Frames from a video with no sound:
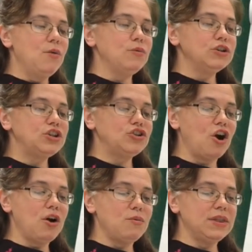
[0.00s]
will
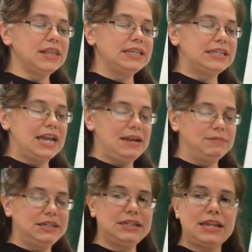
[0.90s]
start with the same
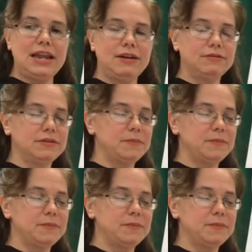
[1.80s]
sound.